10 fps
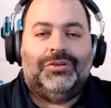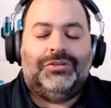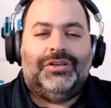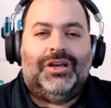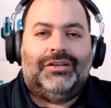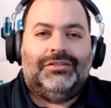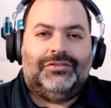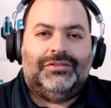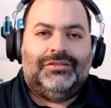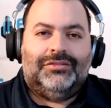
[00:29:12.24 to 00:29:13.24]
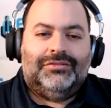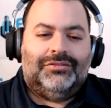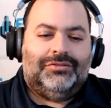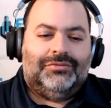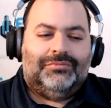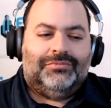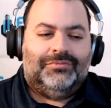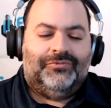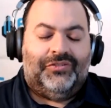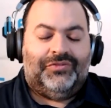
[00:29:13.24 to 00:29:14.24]
no, no you're not. You're in, you're
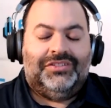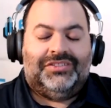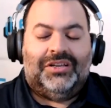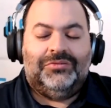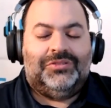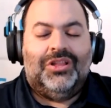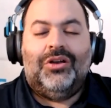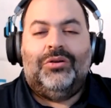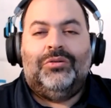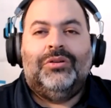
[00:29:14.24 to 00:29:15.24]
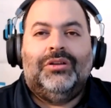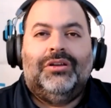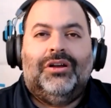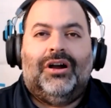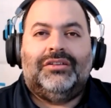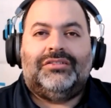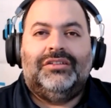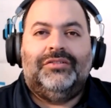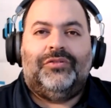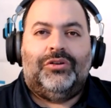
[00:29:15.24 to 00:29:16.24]
15 sounds low,
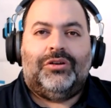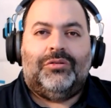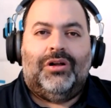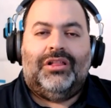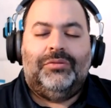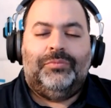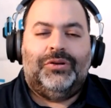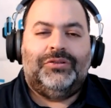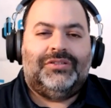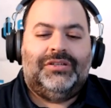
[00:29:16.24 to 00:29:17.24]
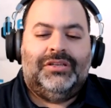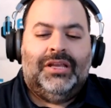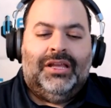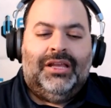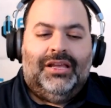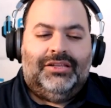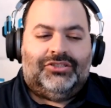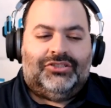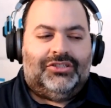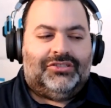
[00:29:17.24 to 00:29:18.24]
honestly, for a quality person.
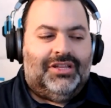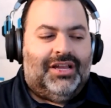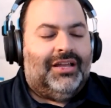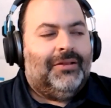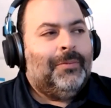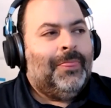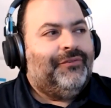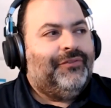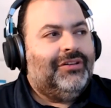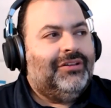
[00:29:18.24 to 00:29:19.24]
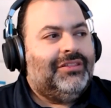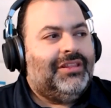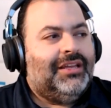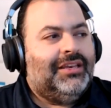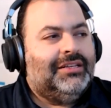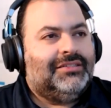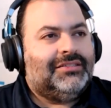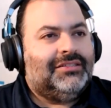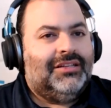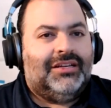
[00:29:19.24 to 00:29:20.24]
It's just that I feel that
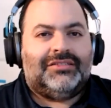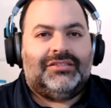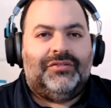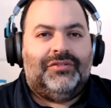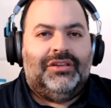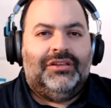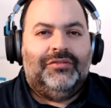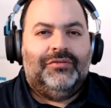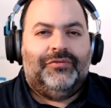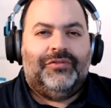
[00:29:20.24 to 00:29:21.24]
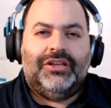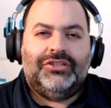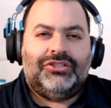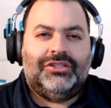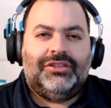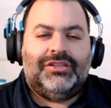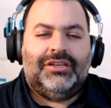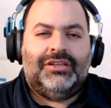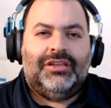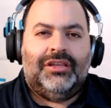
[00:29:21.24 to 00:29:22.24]
it's less of an inflation
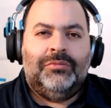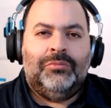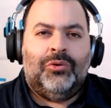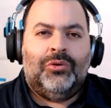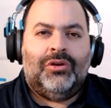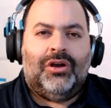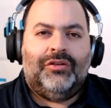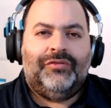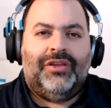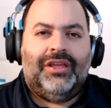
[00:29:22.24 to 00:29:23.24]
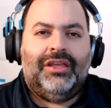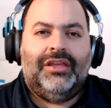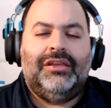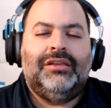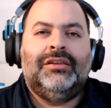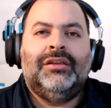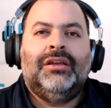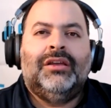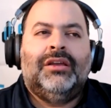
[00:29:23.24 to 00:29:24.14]
thing and more of a